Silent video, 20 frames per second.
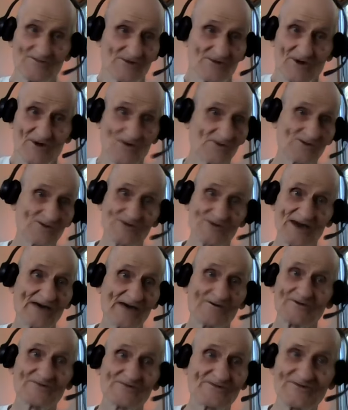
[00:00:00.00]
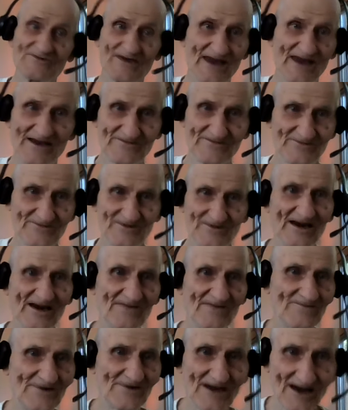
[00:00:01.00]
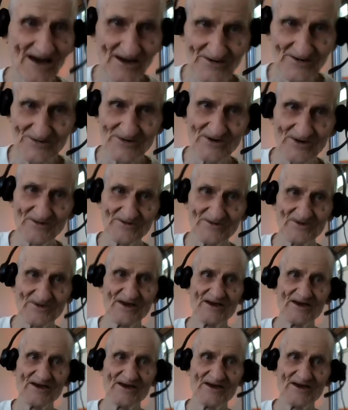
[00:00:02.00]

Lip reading: cold showers after every hot shower